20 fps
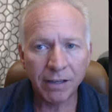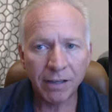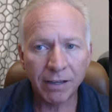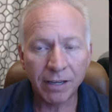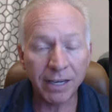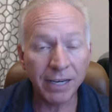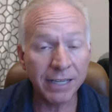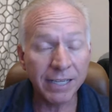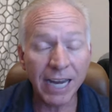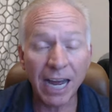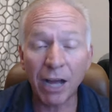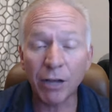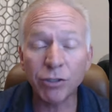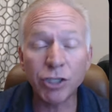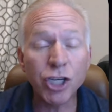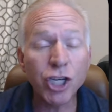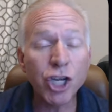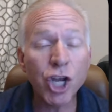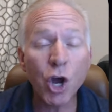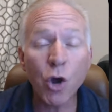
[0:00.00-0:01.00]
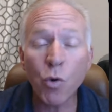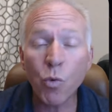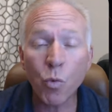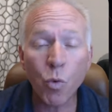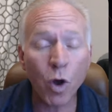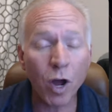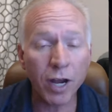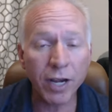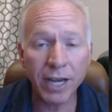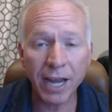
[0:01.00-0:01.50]
It endows no
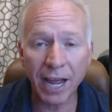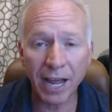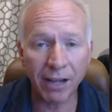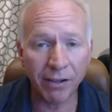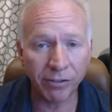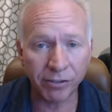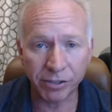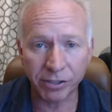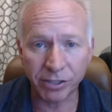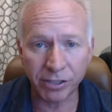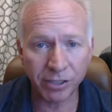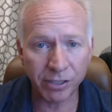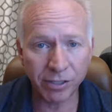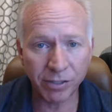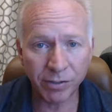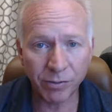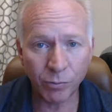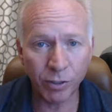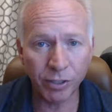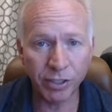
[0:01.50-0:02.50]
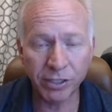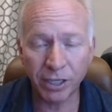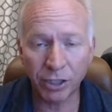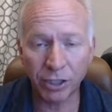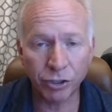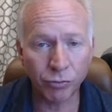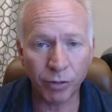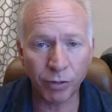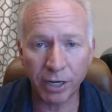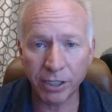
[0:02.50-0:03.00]
one else with
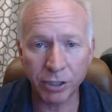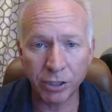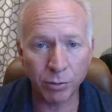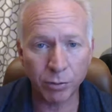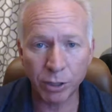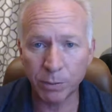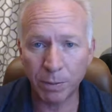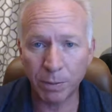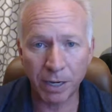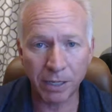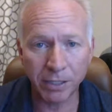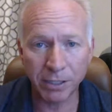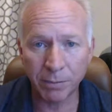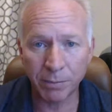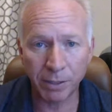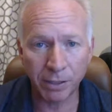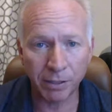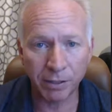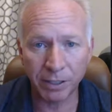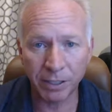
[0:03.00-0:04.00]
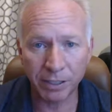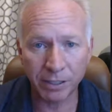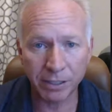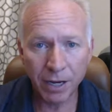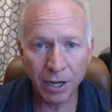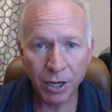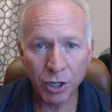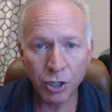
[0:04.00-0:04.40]
such rights or responsibilities.